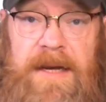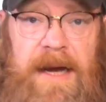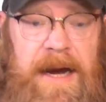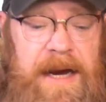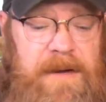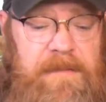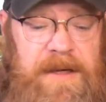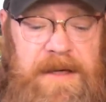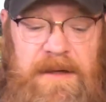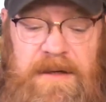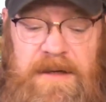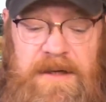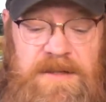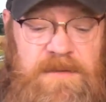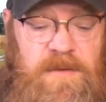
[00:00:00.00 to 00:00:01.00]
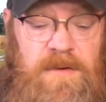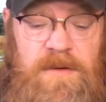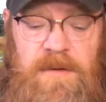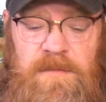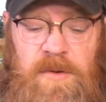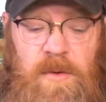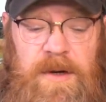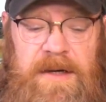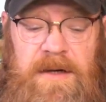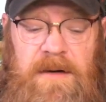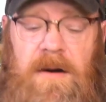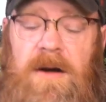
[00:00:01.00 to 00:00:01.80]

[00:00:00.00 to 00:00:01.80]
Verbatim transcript: Behind me, a customer or an employee did